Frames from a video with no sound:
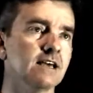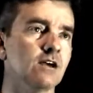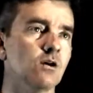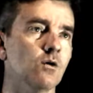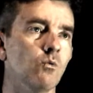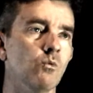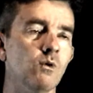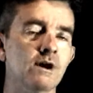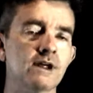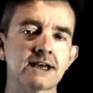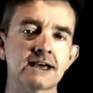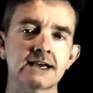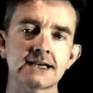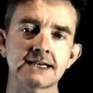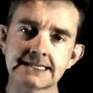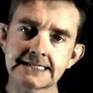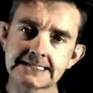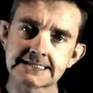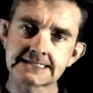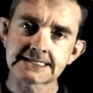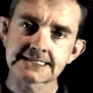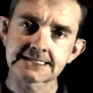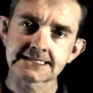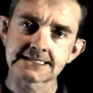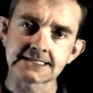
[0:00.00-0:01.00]
What are
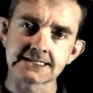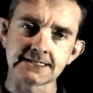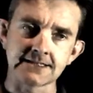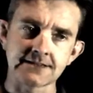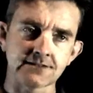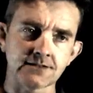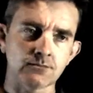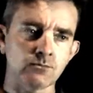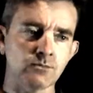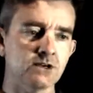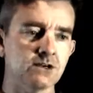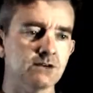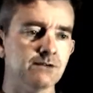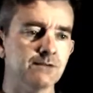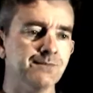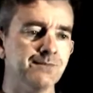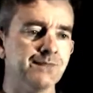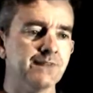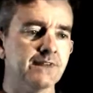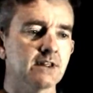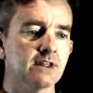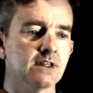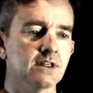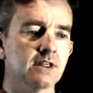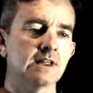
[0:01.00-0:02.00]
indices?
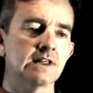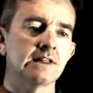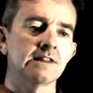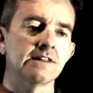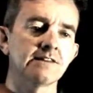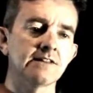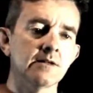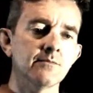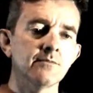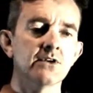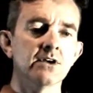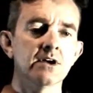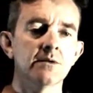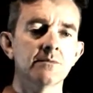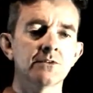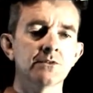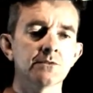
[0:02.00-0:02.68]
Well, sometimes